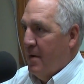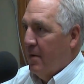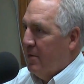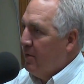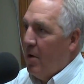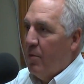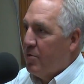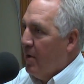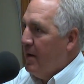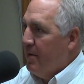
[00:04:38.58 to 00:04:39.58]
So that's all we're
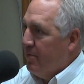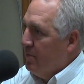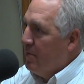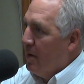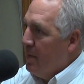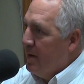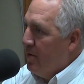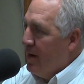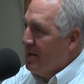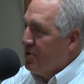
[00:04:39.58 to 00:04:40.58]
trying to talk about
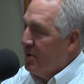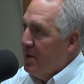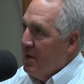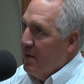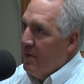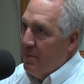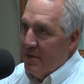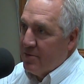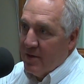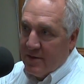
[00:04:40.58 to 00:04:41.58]
internationally. The
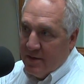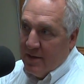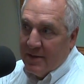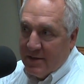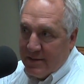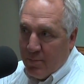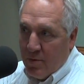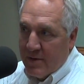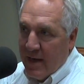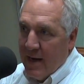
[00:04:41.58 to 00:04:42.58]
administration doesn't
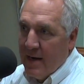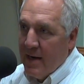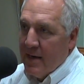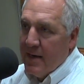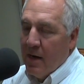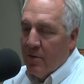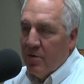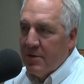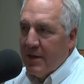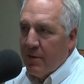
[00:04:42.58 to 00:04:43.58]
support that. Now, it
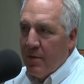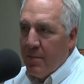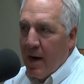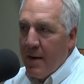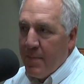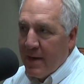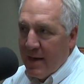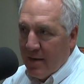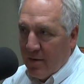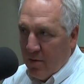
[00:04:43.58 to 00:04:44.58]
looks like we might be
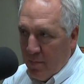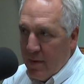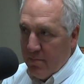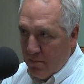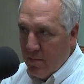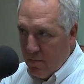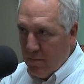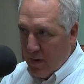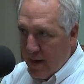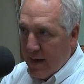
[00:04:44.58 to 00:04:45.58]
getting a little bit
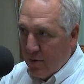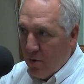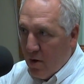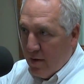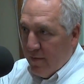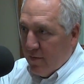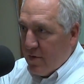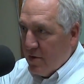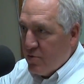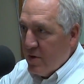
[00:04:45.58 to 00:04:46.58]
a handle on it in this
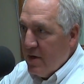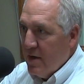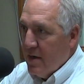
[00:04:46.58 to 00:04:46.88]
country.